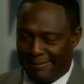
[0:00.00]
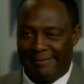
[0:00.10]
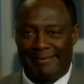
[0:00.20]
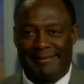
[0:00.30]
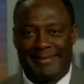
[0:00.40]

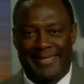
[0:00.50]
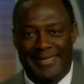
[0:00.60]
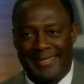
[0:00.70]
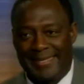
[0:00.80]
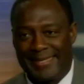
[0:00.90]

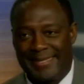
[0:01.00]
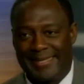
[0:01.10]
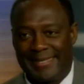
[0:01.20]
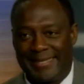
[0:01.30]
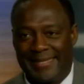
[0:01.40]

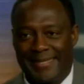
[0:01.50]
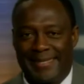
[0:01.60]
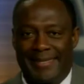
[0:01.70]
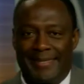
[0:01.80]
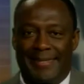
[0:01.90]

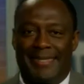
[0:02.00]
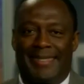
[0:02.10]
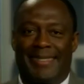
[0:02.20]
(silence)